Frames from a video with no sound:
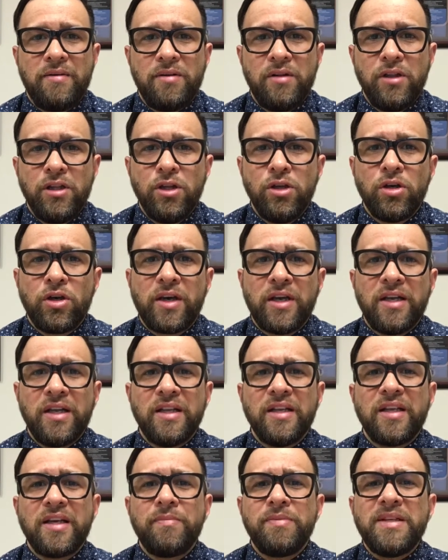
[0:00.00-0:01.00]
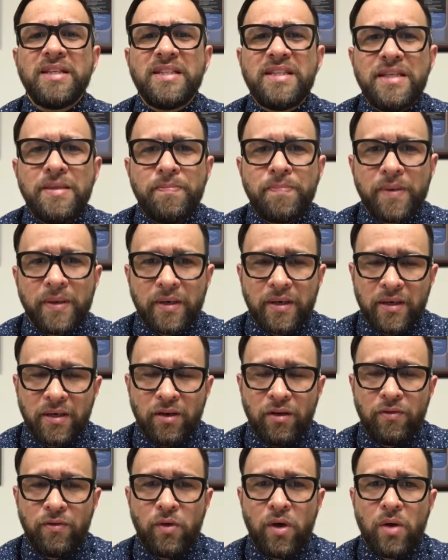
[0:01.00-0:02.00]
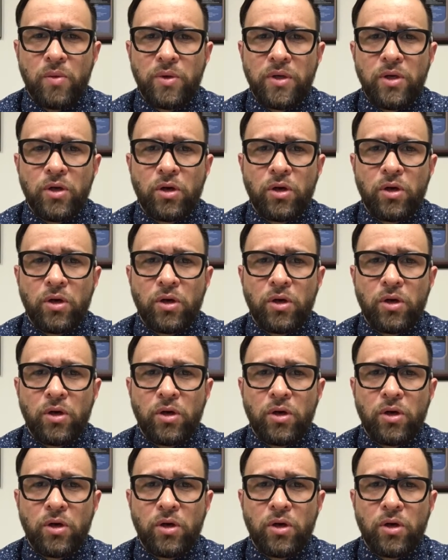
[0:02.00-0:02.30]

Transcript: looking a little bit deeper of what we